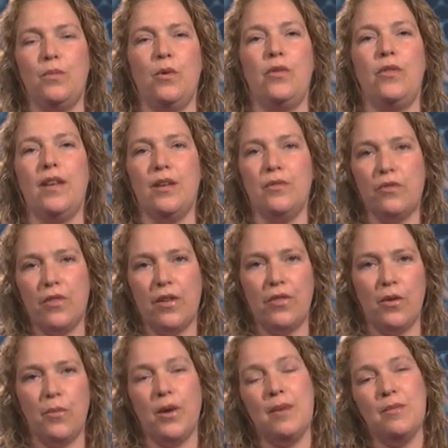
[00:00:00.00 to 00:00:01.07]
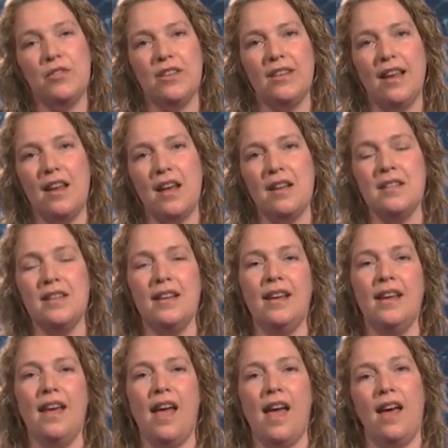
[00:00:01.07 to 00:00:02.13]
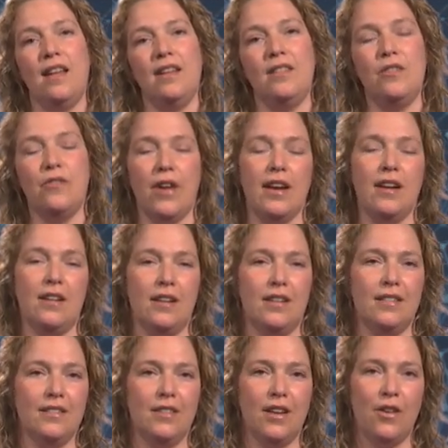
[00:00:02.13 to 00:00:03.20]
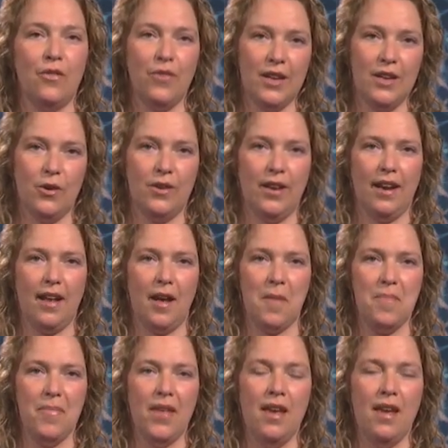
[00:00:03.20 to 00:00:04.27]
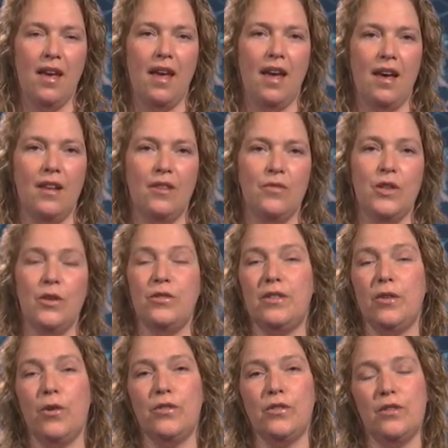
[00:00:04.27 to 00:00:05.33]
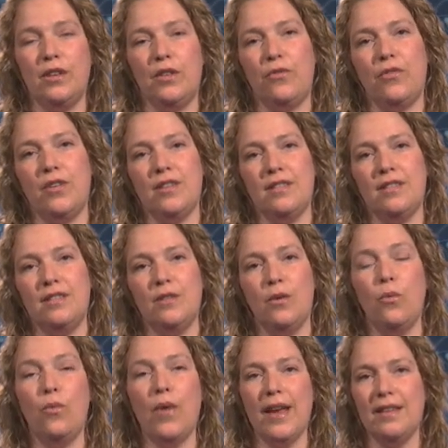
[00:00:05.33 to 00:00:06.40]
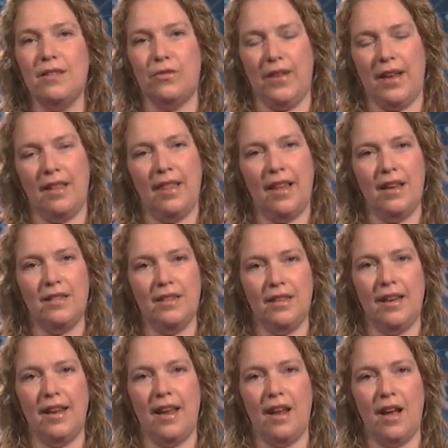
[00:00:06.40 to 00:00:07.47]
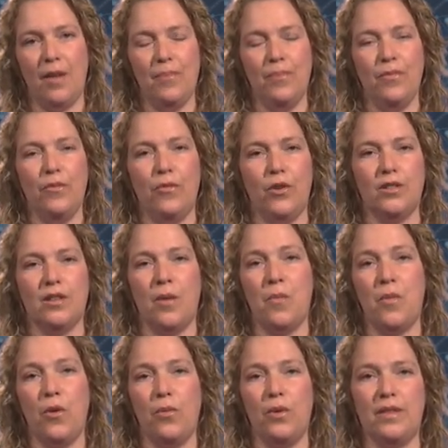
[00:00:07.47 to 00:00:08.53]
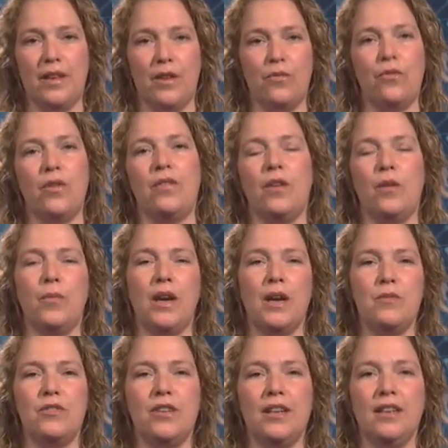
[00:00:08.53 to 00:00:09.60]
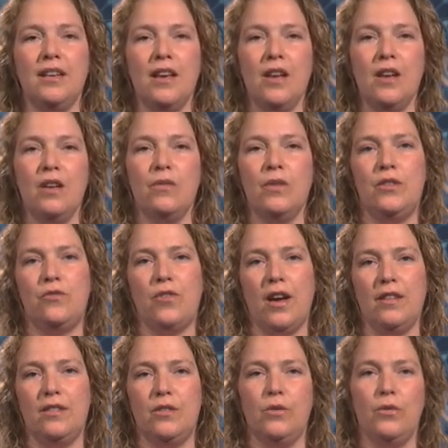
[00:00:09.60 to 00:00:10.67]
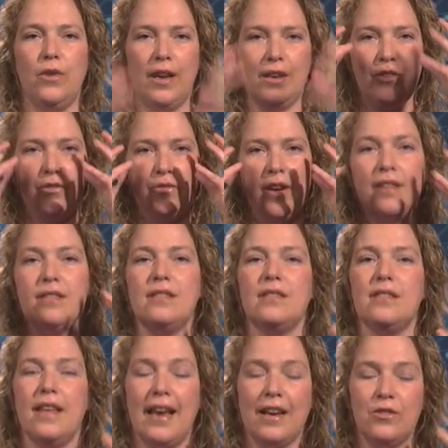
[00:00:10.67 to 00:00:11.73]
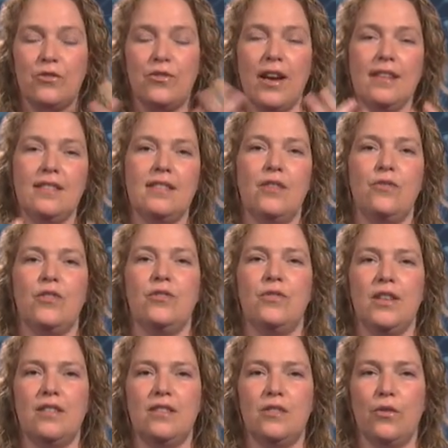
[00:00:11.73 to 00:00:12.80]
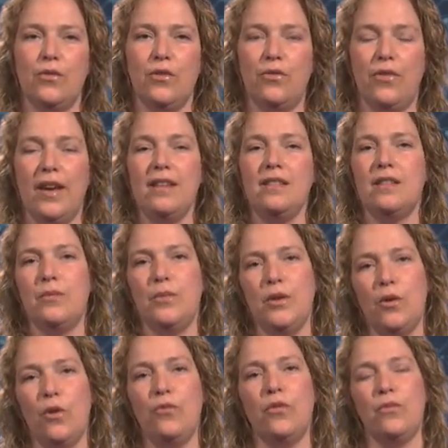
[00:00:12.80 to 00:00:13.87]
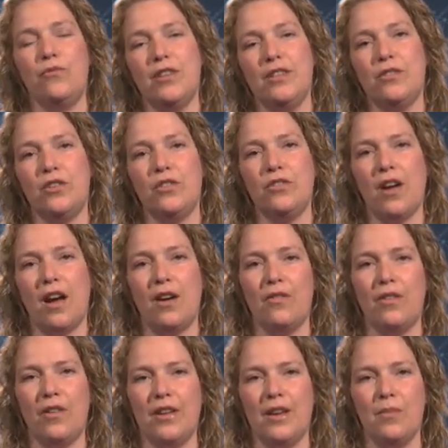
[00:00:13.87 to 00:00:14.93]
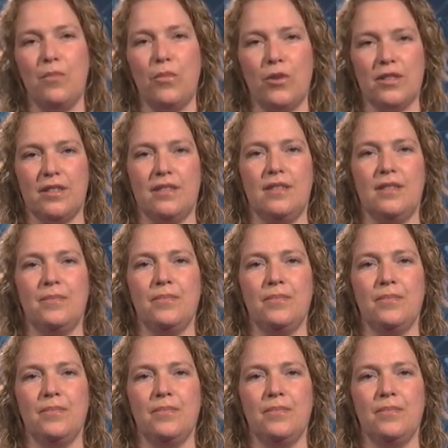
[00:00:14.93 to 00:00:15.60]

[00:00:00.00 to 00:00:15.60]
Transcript: both the infrared thermal imaging data and the regular uh, video data. And we used also different ways of analyzing the data. For example, with the infrared thermal imaging, we tried to extract, extract different regions of the face that we know from research are very important.